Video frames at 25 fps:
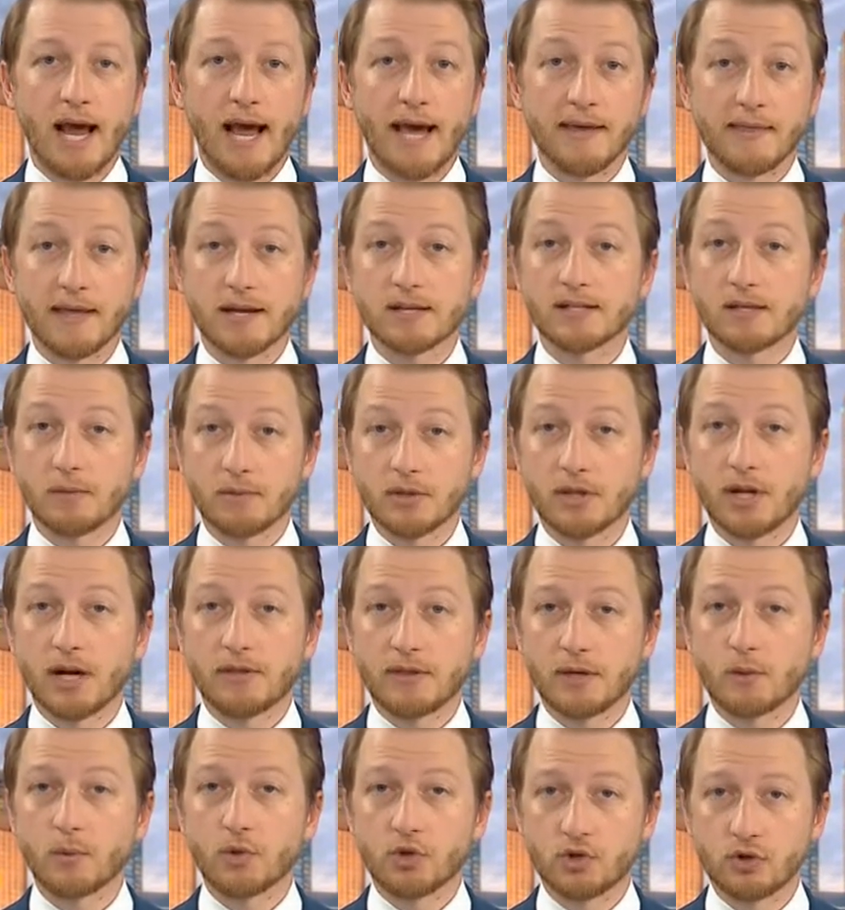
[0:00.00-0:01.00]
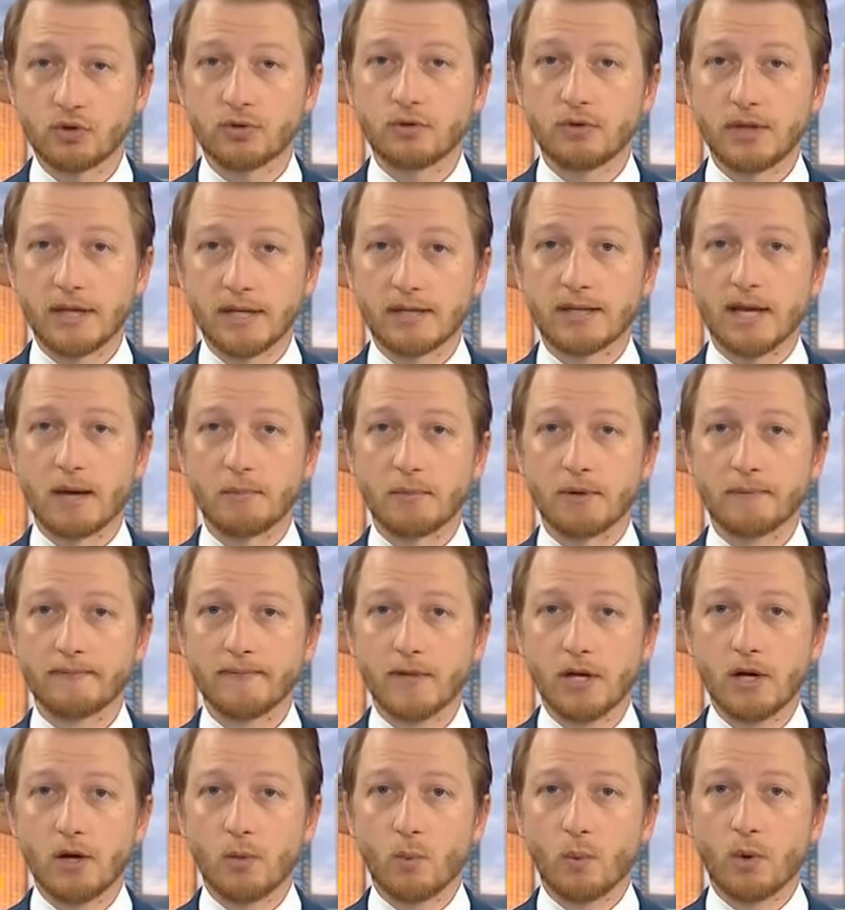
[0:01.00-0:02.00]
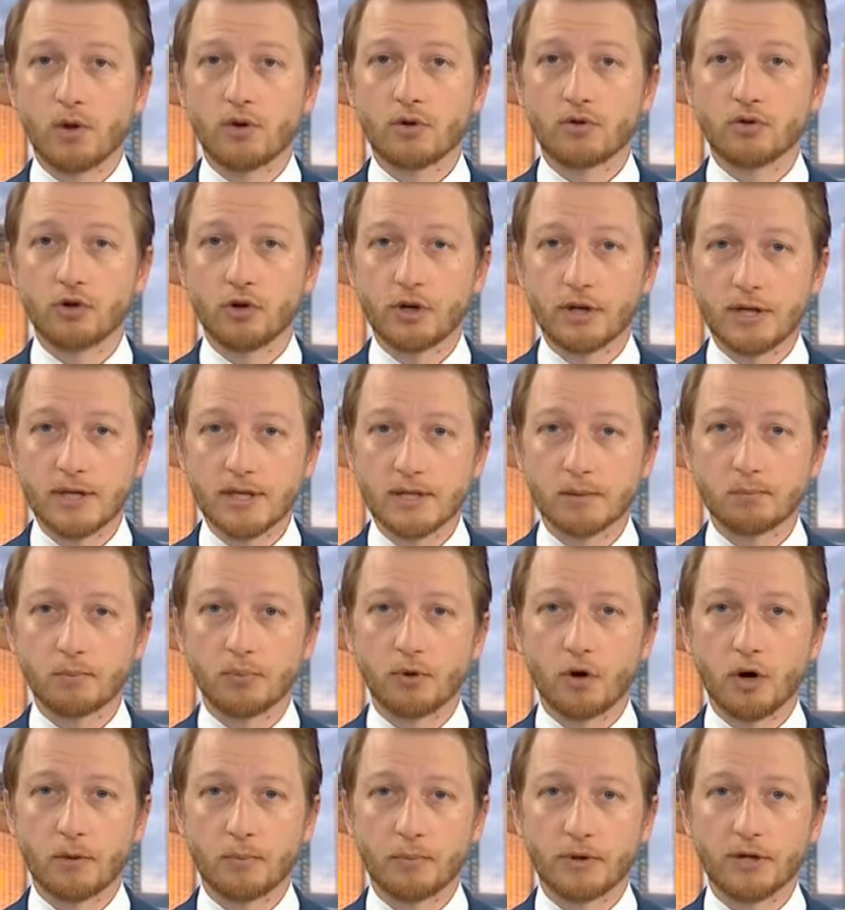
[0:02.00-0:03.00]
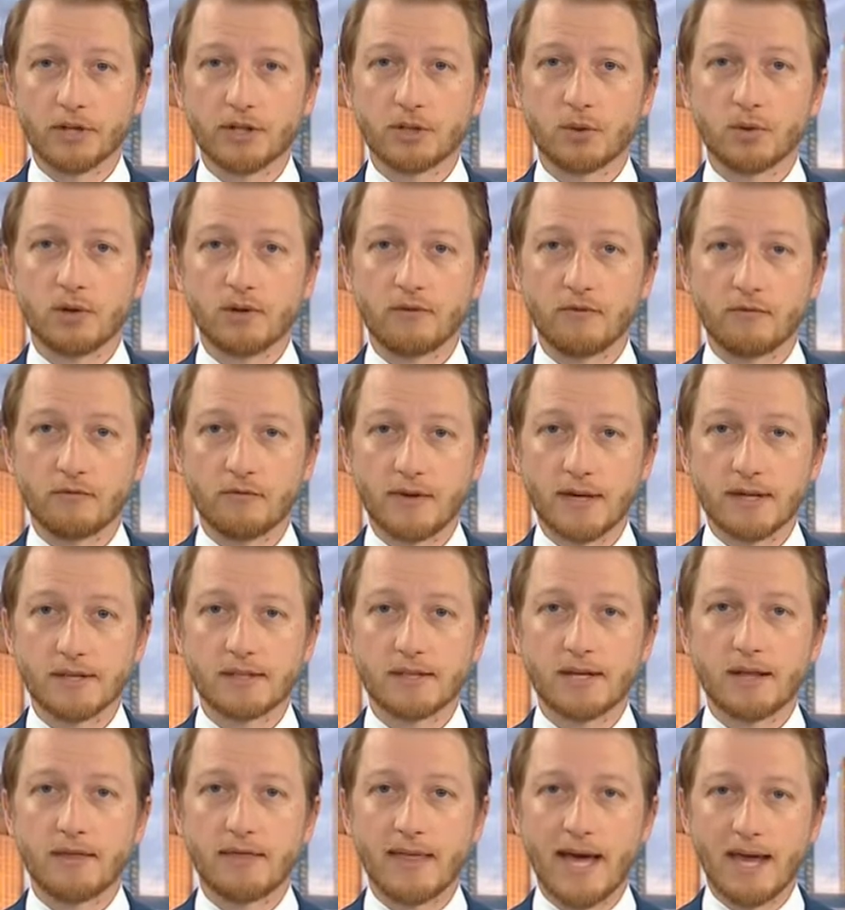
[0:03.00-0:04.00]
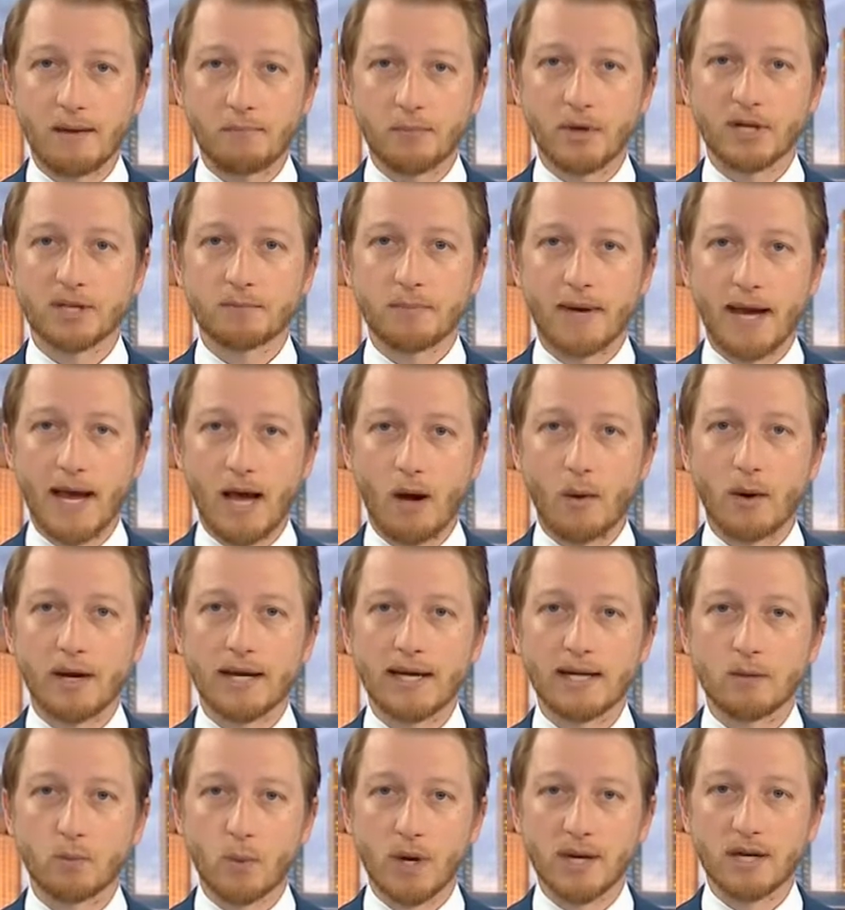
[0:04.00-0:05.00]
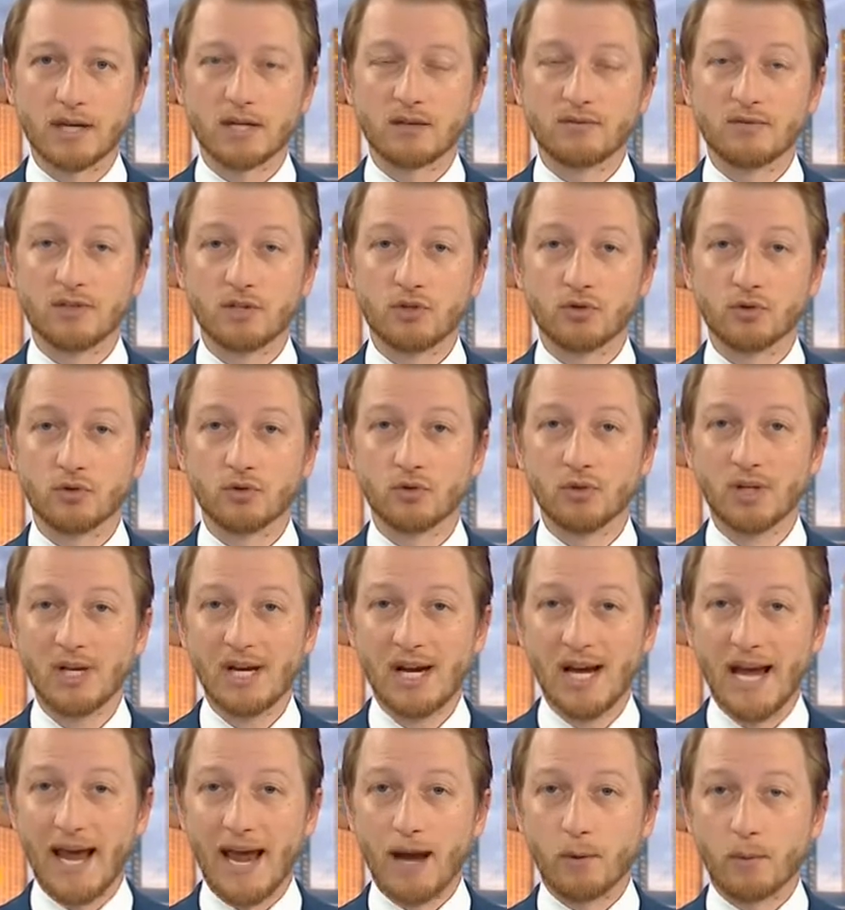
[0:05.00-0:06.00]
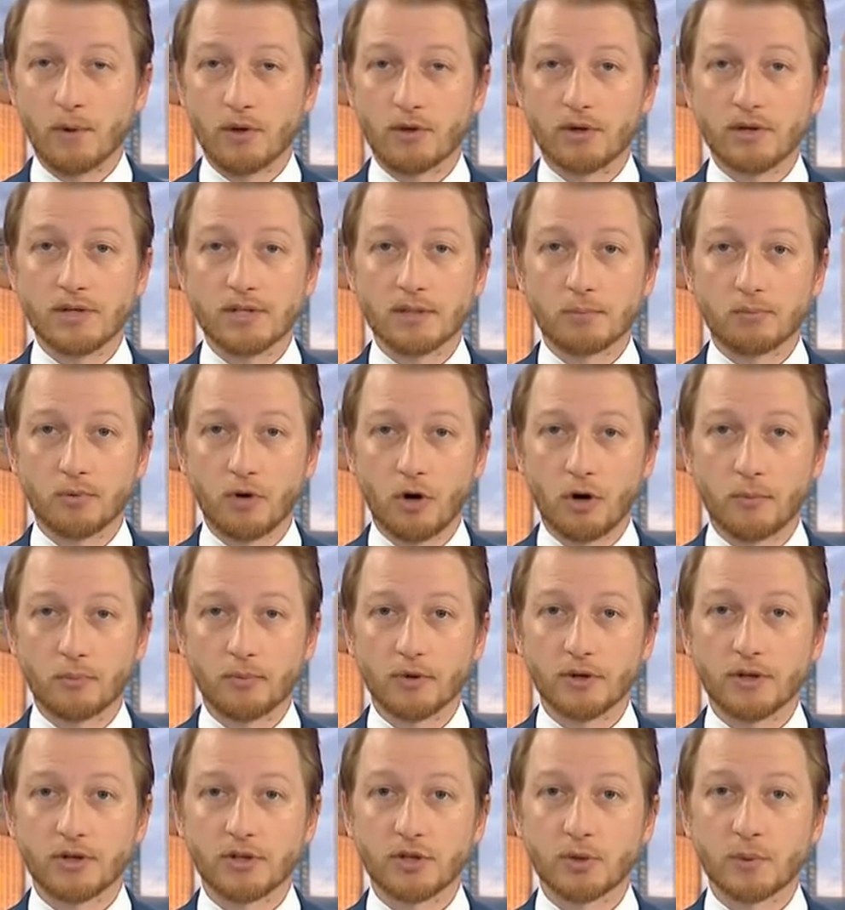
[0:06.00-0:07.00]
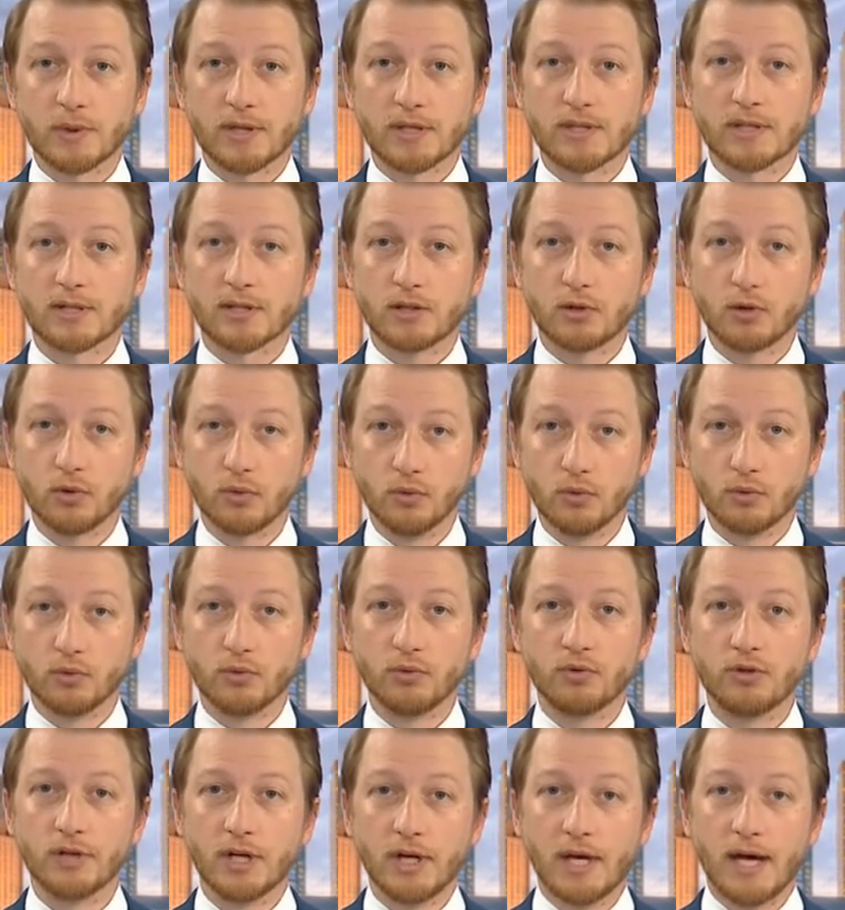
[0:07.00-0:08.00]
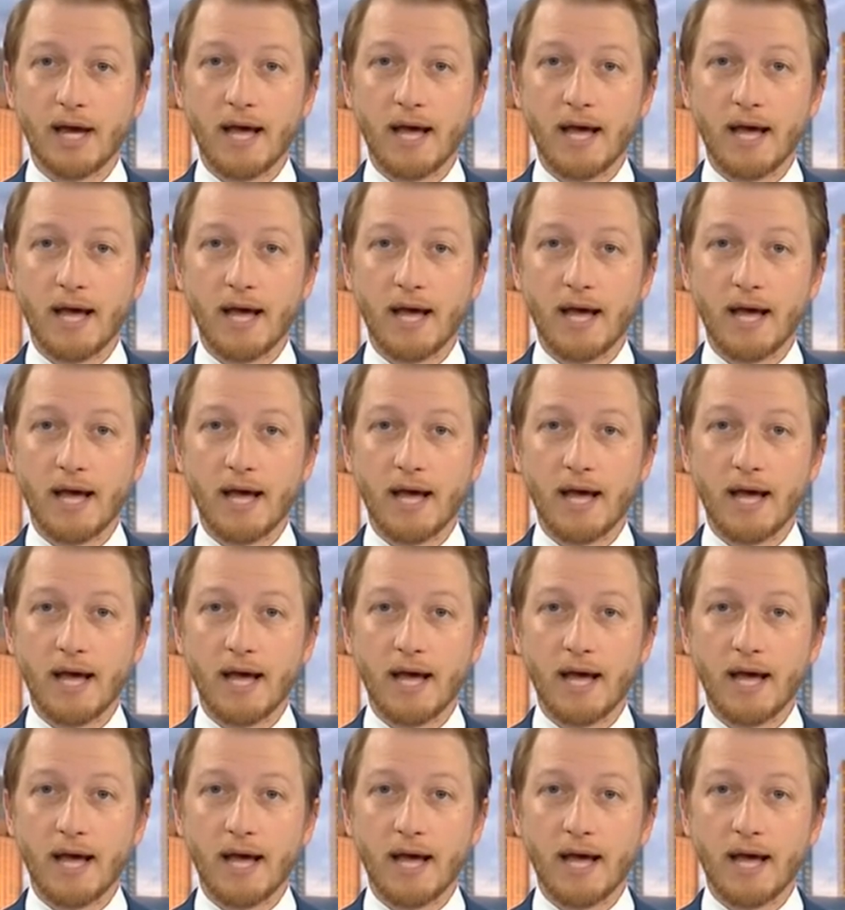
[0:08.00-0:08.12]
And that's something that I think we should examine, whether or not it is appropriate to invest that much power in one individual and whether it is appropriate to exclude